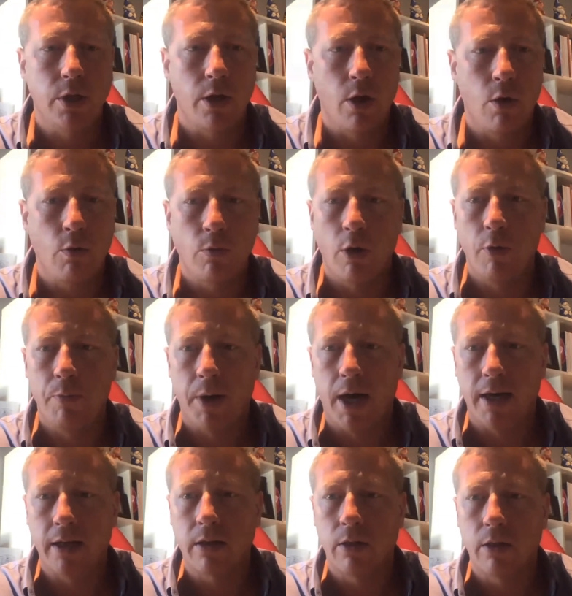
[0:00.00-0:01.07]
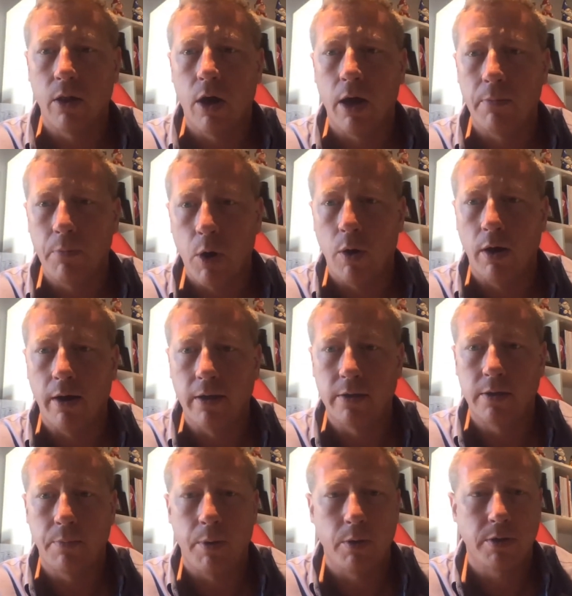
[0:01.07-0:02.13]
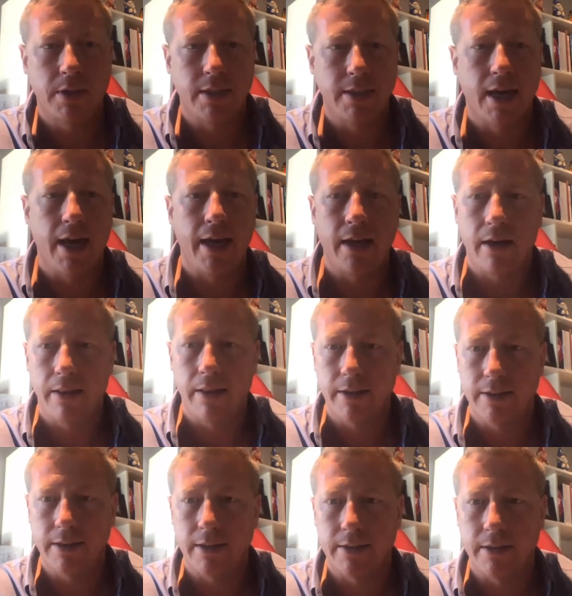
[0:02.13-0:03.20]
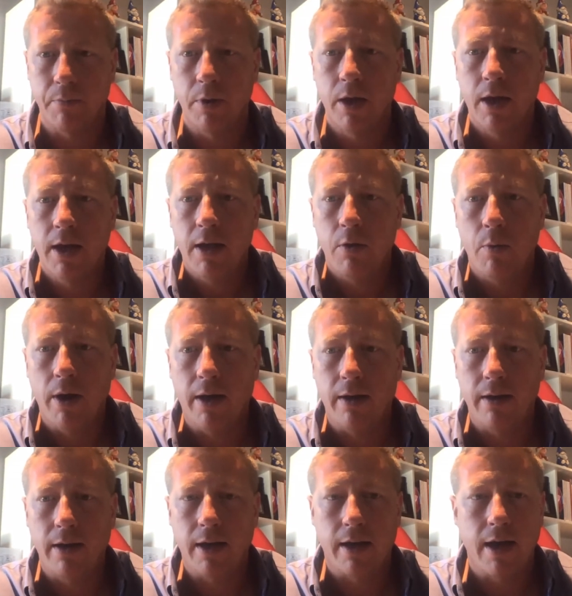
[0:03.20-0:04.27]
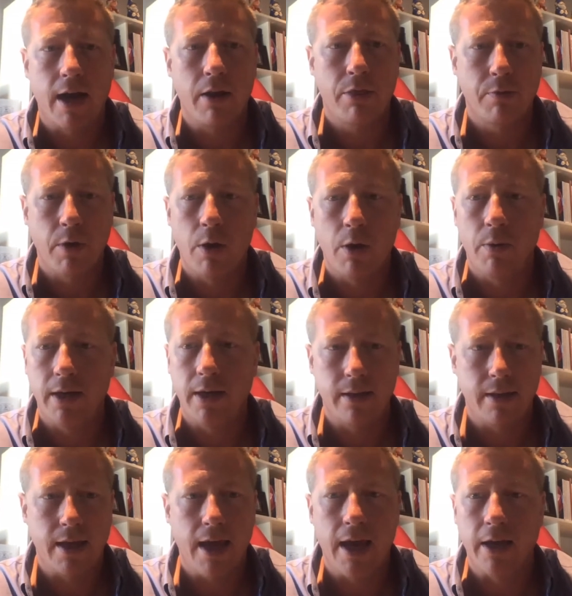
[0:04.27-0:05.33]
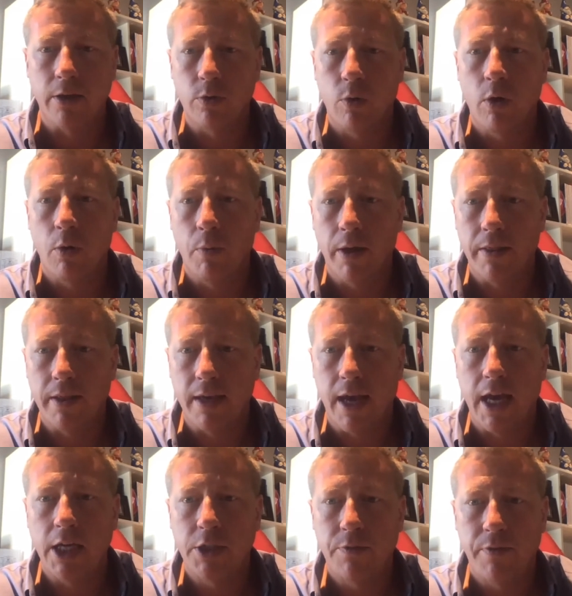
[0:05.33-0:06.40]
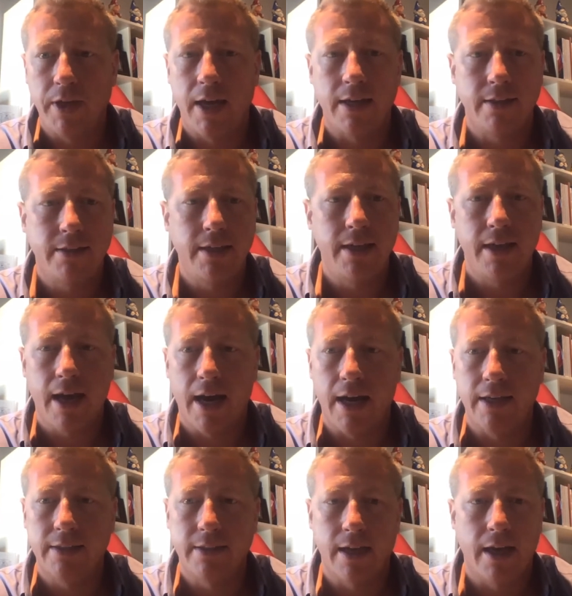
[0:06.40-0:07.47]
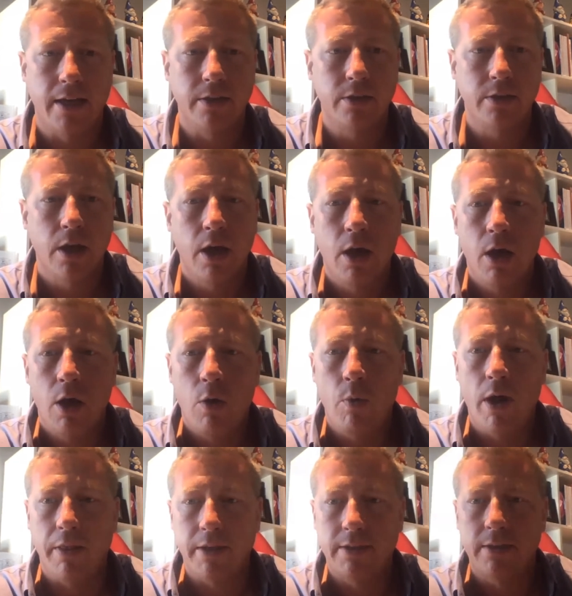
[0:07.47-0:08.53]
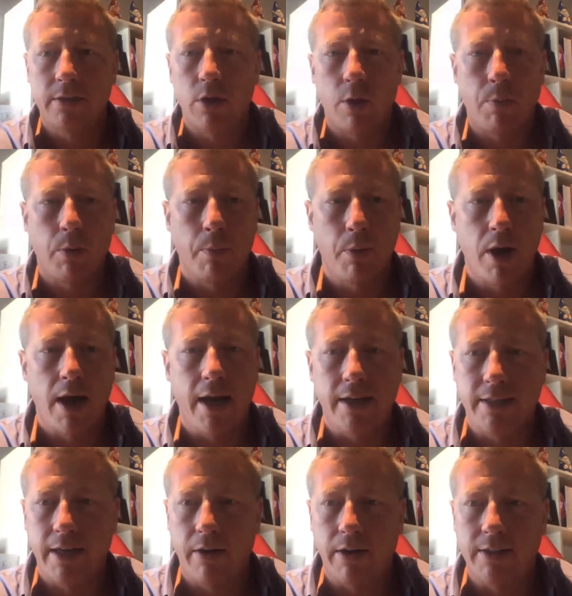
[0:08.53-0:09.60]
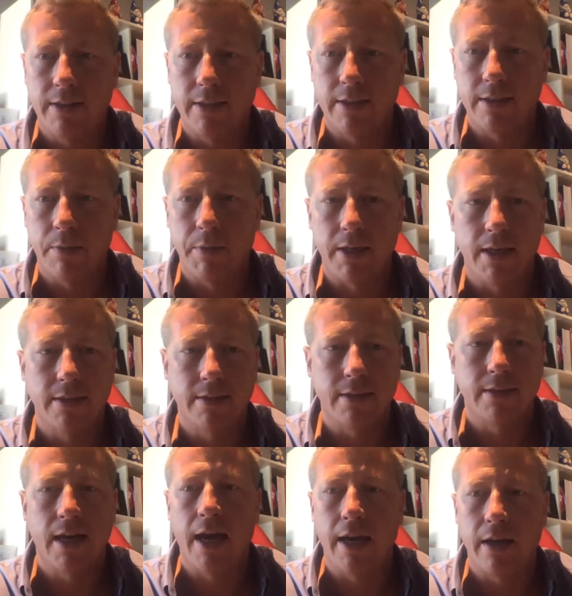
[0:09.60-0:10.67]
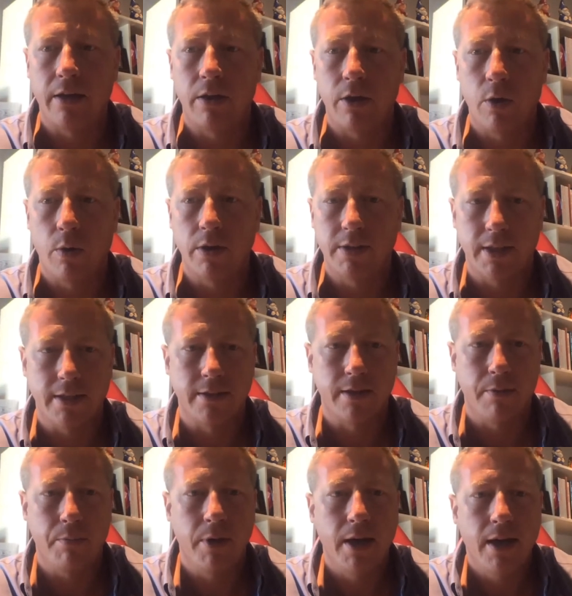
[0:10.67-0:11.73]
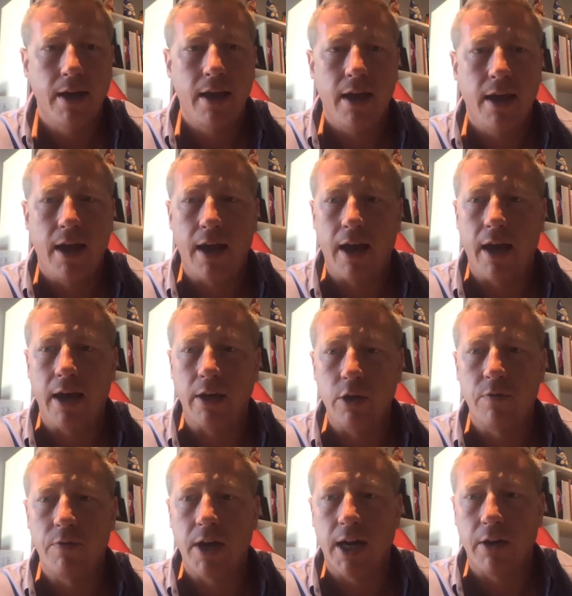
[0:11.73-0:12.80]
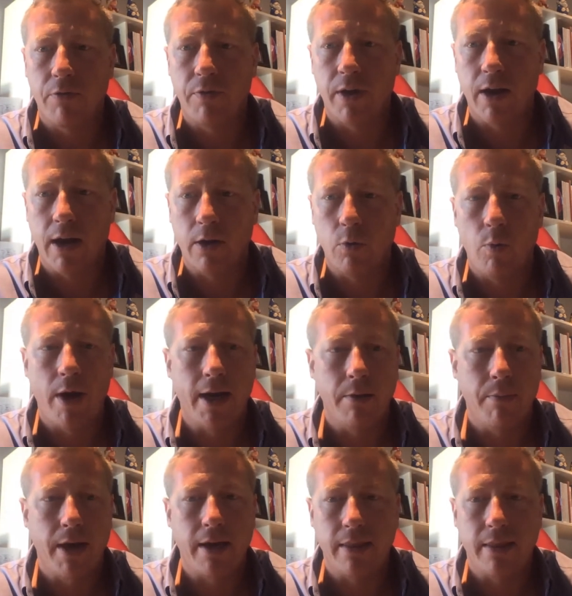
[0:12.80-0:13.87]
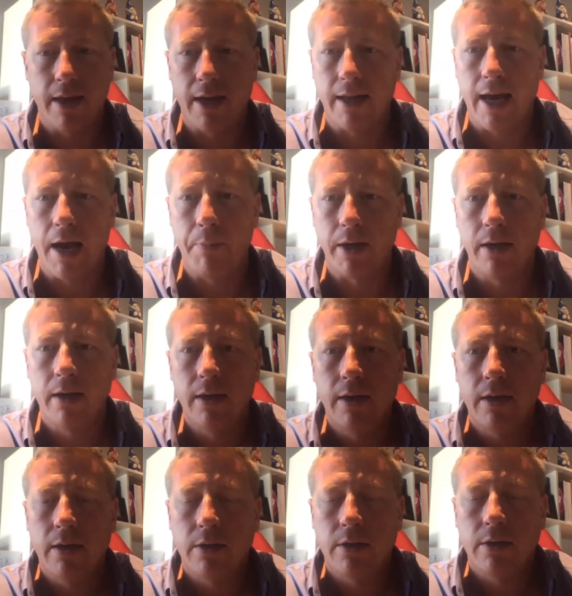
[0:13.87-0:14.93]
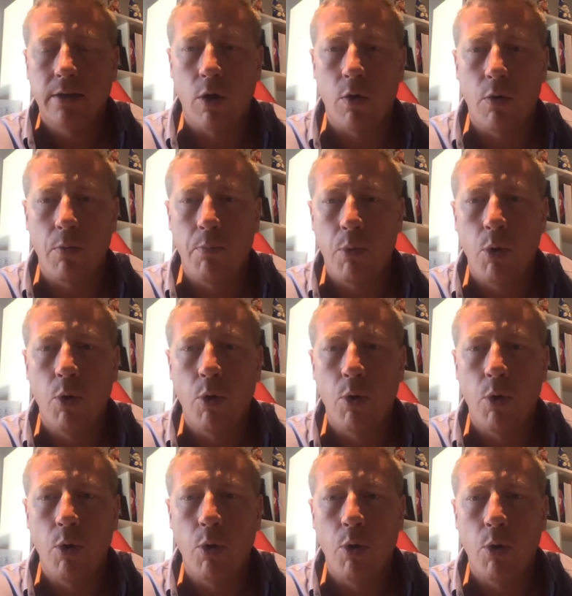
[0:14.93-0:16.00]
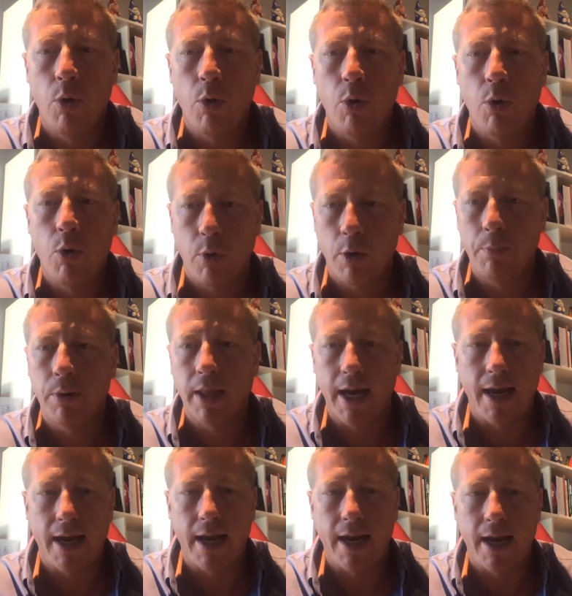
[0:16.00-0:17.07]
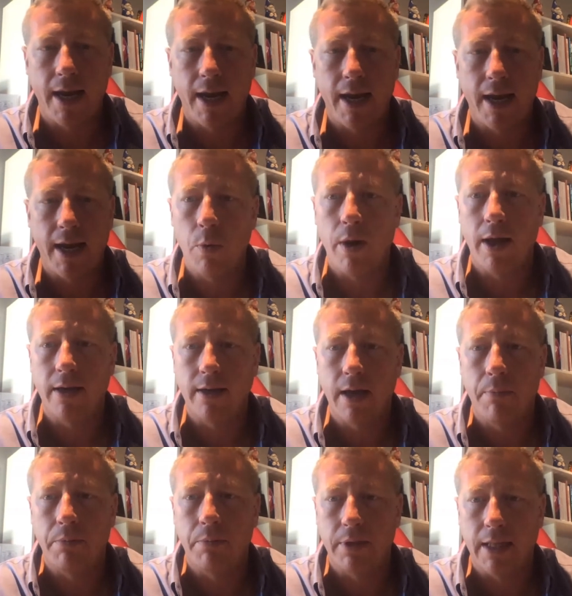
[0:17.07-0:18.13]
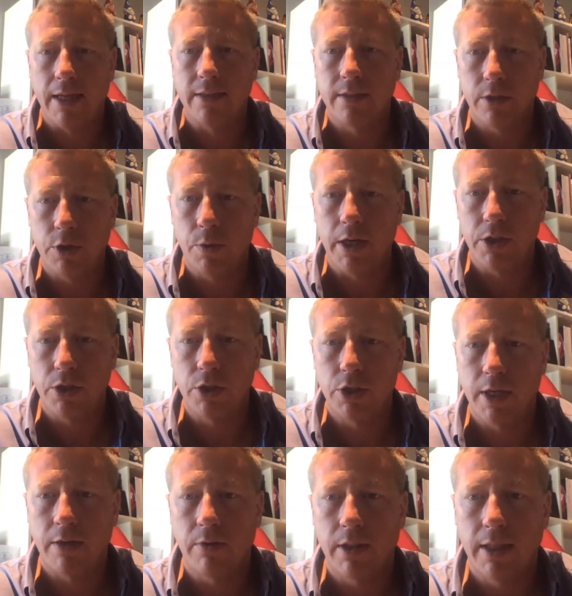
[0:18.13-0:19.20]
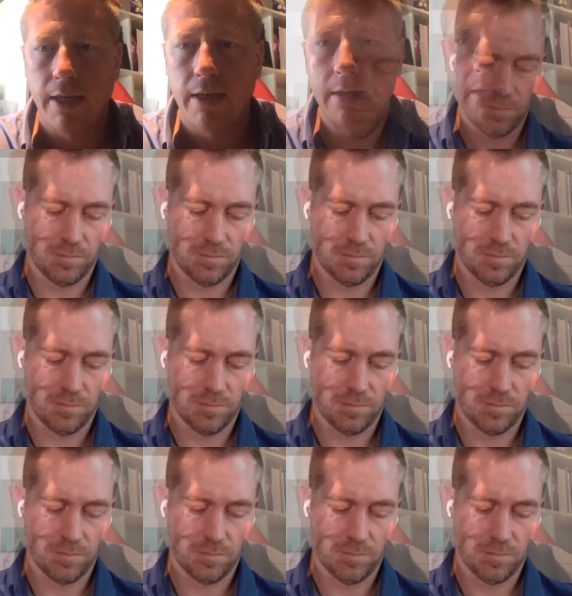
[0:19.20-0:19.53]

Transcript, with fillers: that, robotic lawnmower is supposed to tie into the system when it got thrown in at the end, or when the HVAC guy says, well, this is our proprietary system, it doesn't tie into your system, and you've got to figure out a way to make that happen. So poor planning is how you end up in that situation